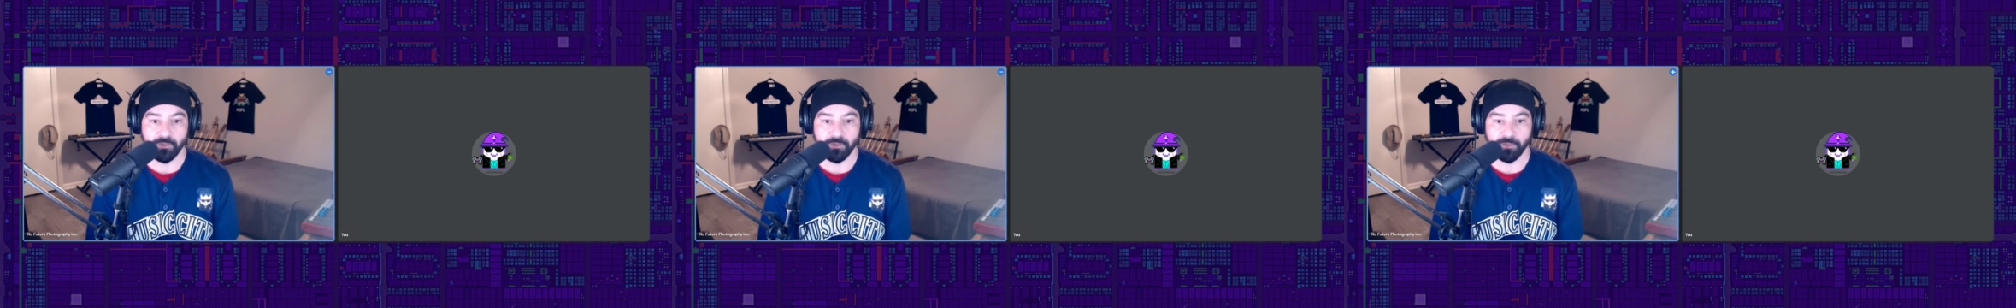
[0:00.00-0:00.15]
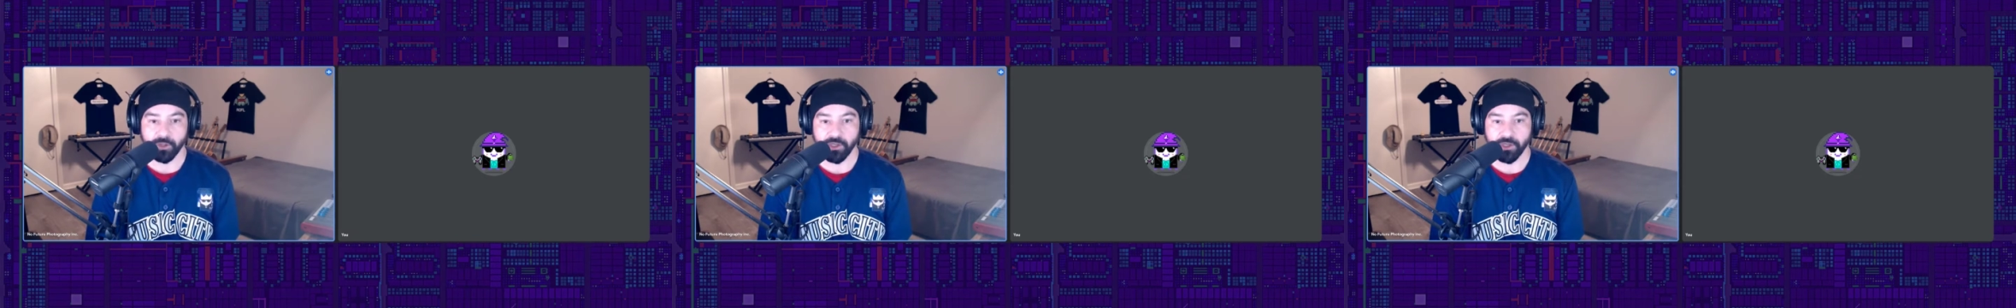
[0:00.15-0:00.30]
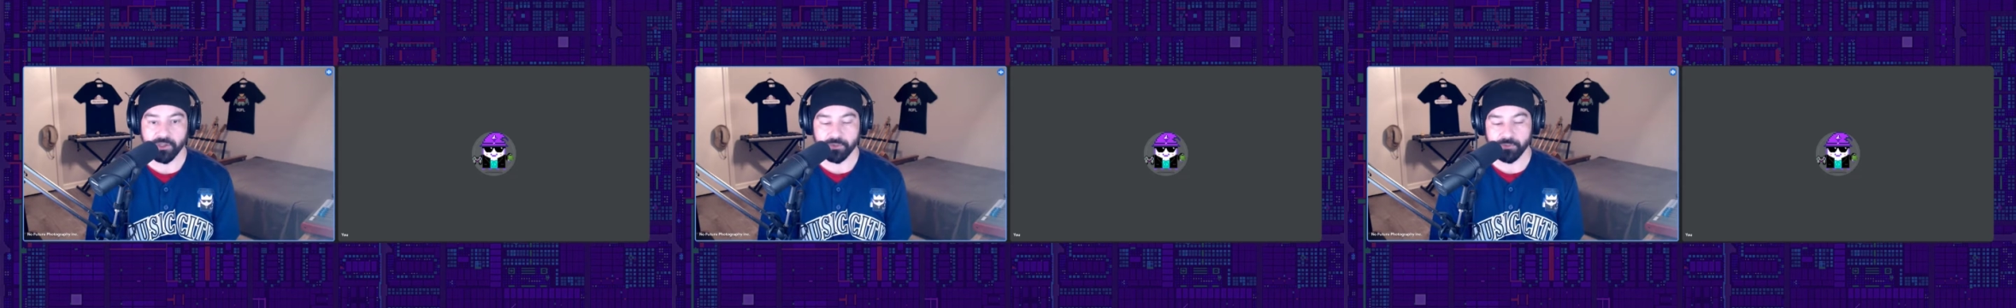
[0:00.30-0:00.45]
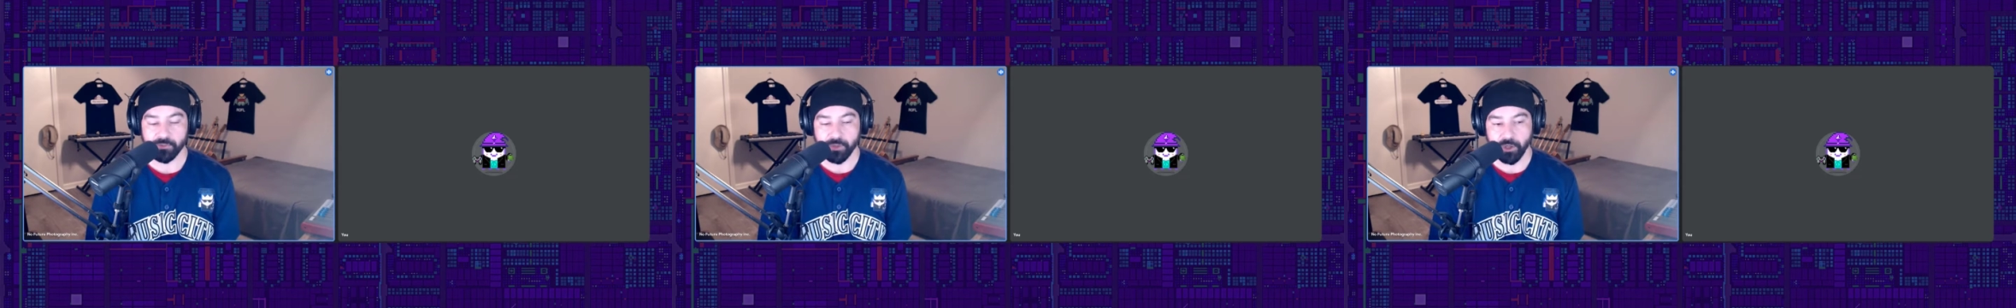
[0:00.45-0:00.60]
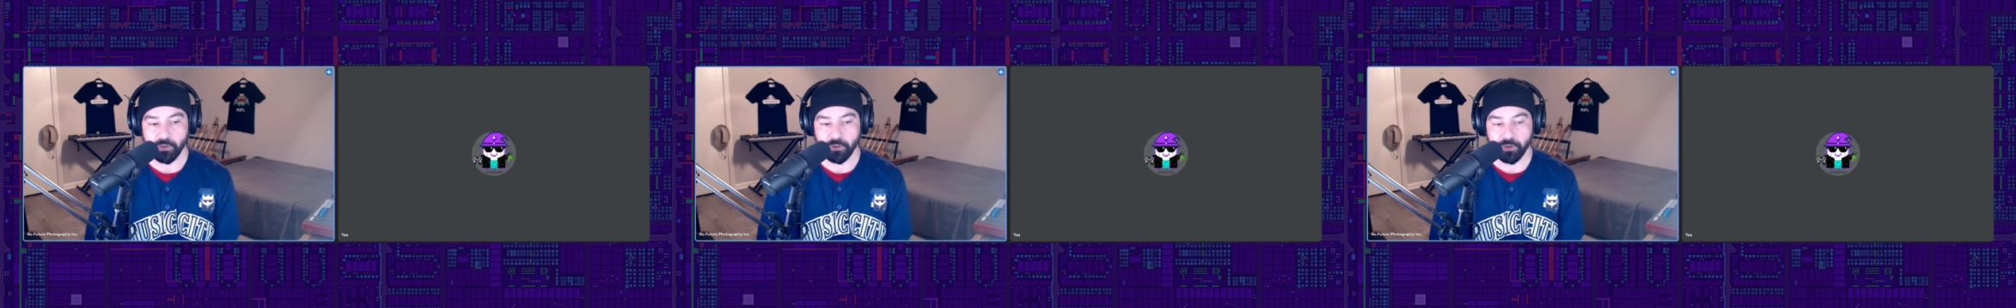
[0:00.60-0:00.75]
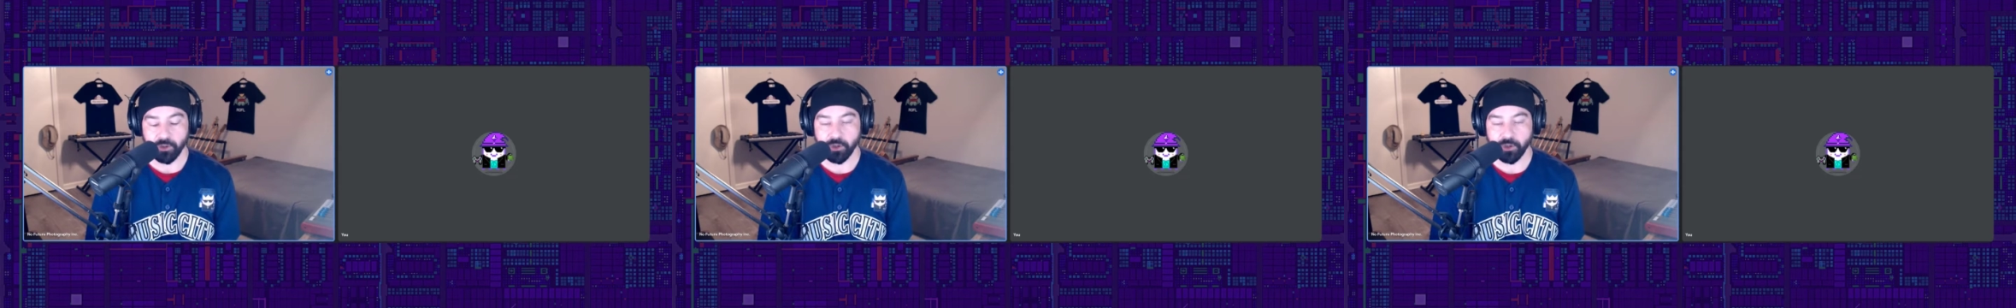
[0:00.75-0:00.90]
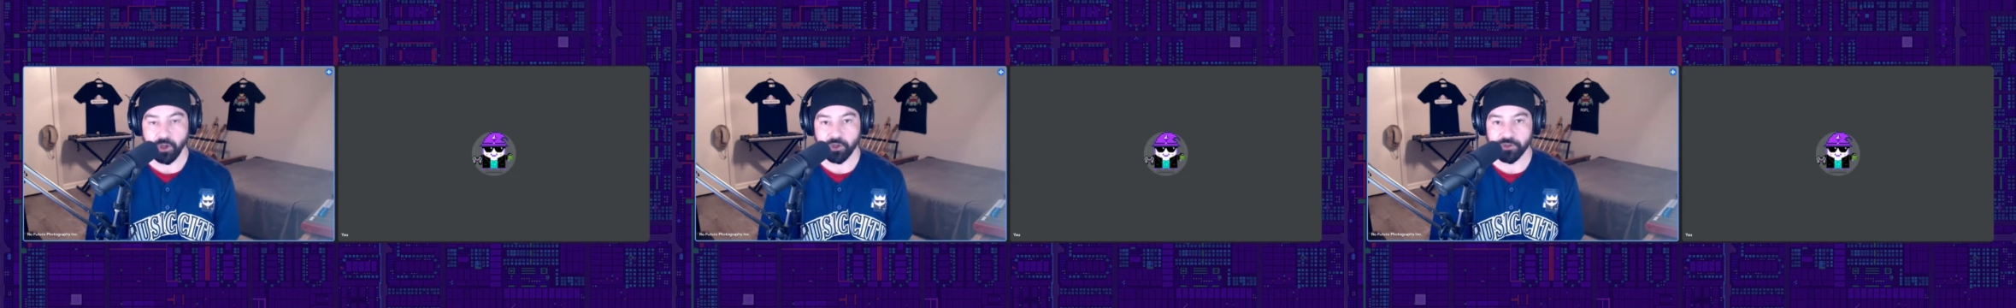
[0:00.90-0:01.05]
because, the
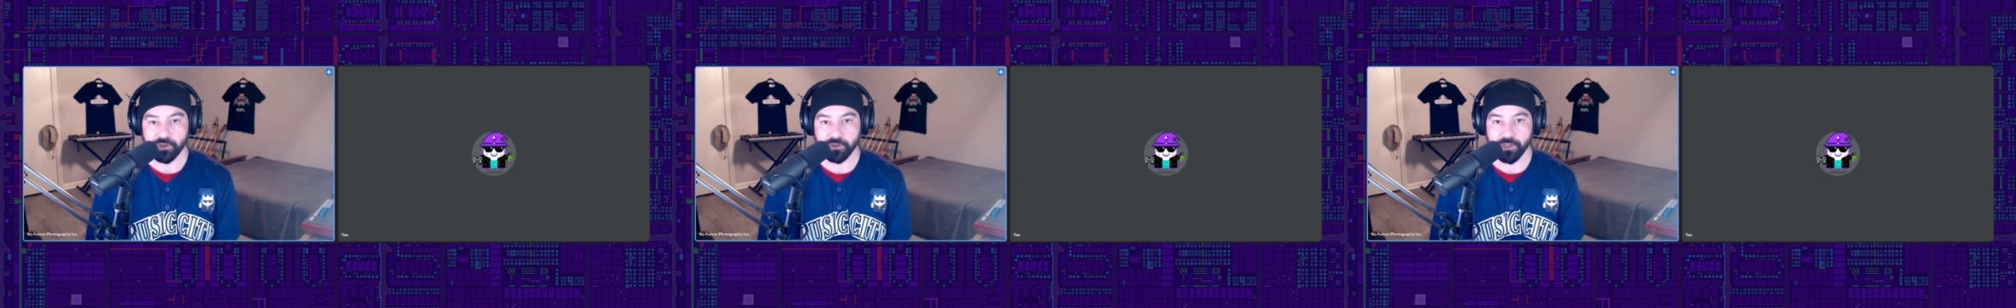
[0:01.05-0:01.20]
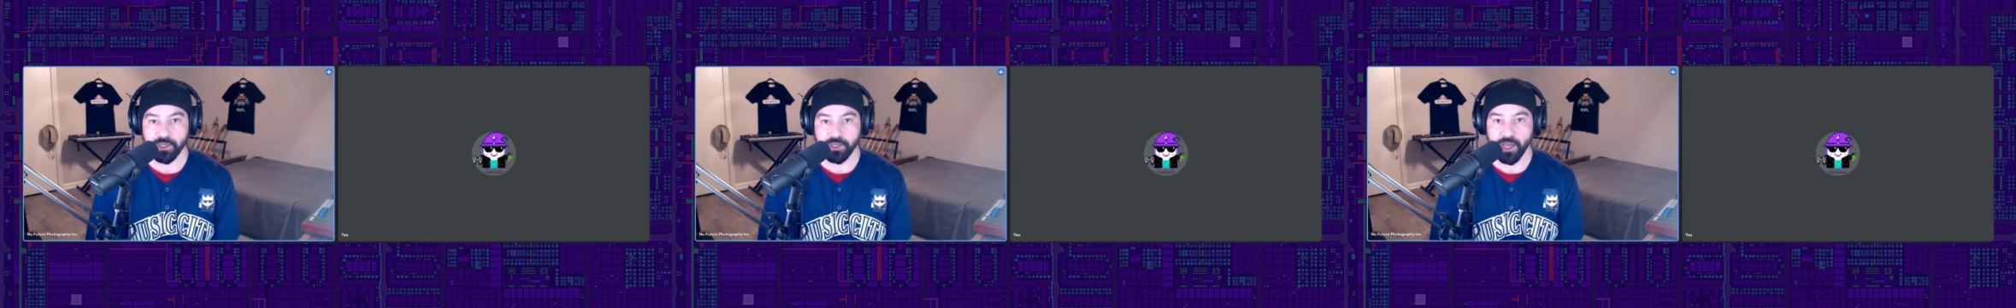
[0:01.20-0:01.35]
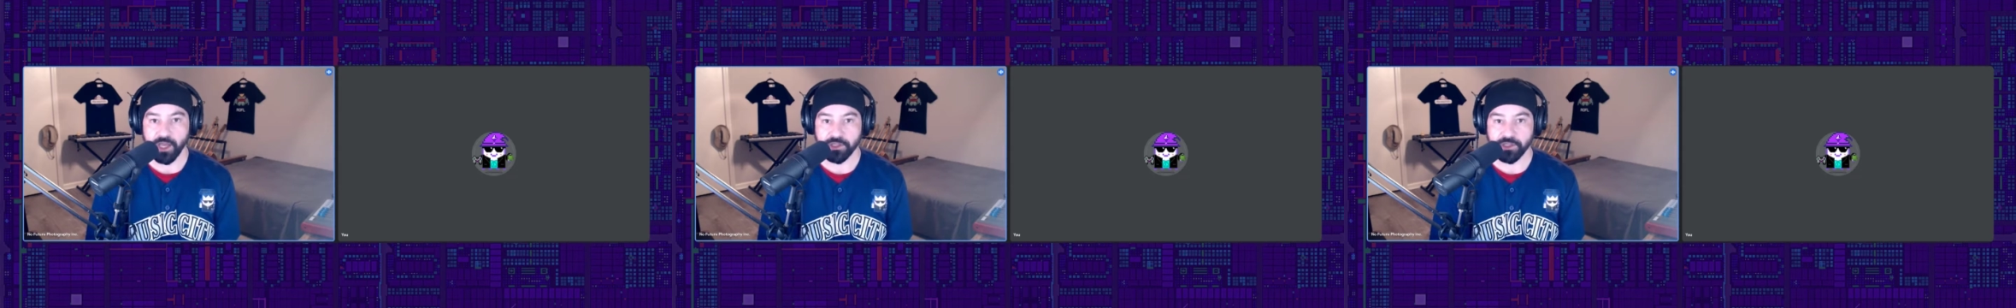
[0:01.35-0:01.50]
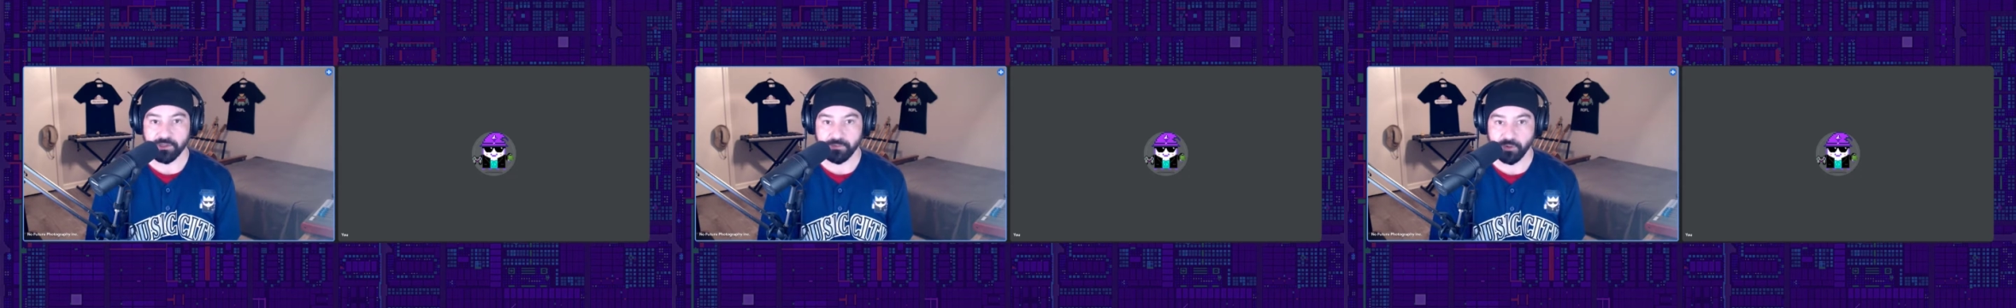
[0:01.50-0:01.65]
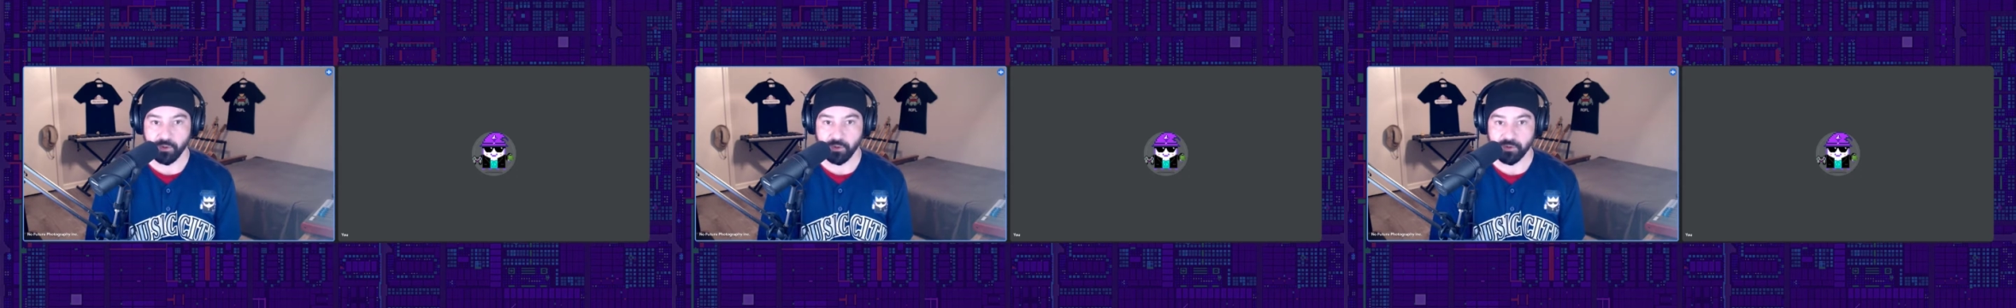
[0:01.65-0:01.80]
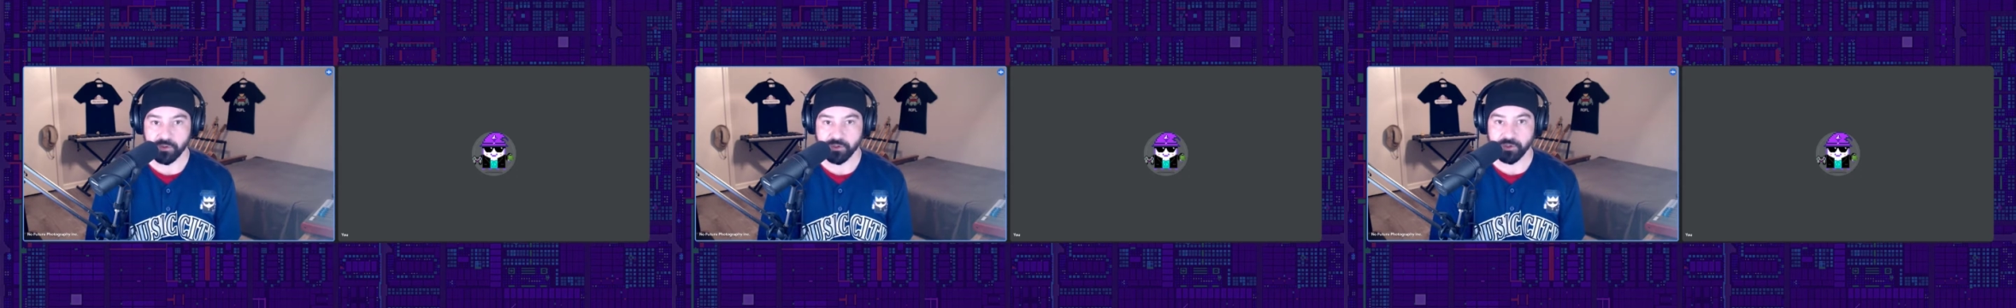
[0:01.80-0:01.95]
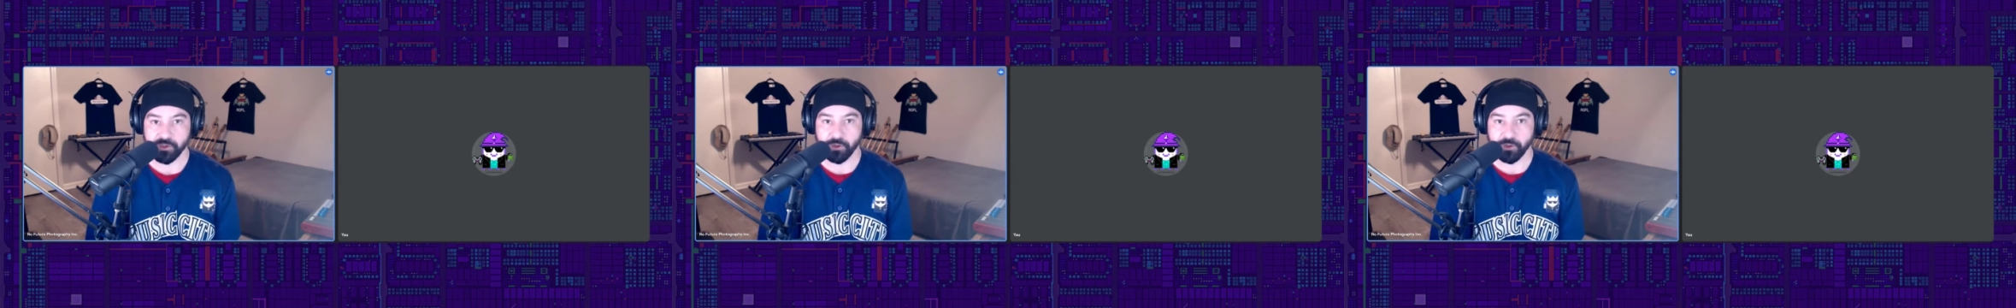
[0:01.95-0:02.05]
launch of the Gotchiverse,